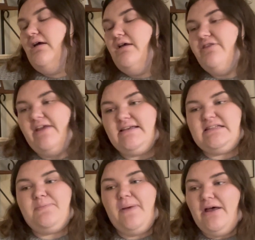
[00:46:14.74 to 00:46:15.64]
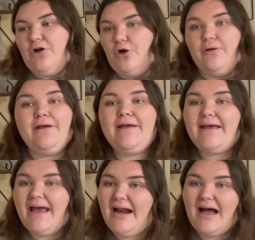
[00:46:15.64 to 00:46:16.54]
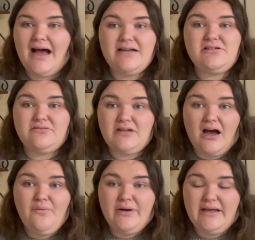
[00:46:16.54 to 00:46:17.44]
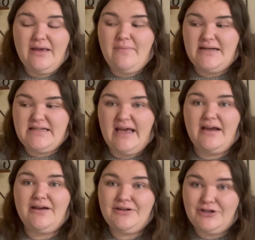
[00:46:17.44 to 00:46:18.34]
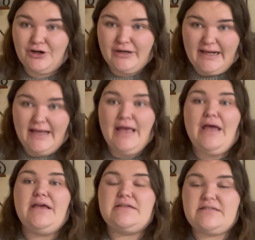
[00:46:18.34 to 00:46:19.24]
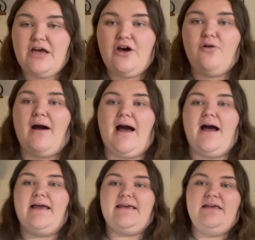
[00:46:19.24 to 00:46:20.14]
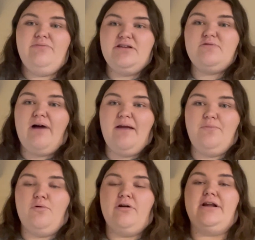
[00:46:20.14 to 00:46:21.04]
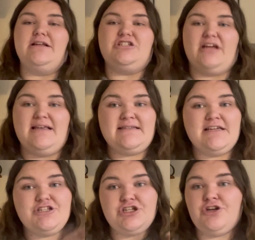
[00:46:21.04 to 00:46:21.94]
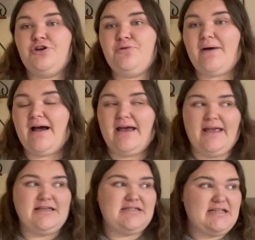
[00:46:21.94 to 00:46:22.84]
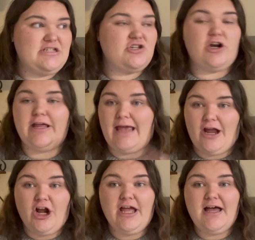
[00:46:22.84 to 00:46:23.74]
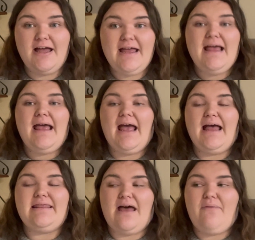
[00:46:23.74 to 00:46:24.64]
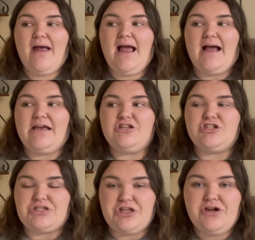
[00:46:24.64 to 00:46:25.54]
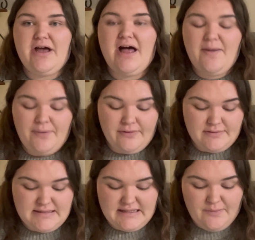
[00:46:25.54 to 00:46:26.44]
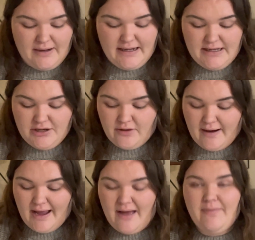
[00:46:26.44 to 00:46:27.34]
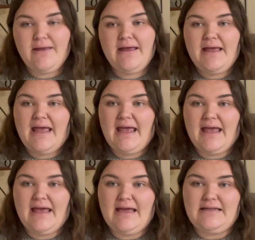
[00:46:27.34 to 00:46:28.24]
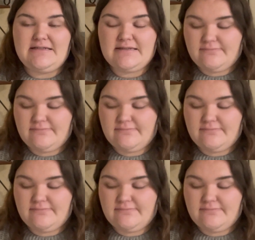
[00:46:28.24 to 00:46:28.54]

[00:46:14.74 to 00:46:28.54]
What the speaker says: things spill, and I do not want to get my tech dirty. So I keep this whiteboard adjacent to my seed starting area, and that way I can just look up, see what I need to grab, and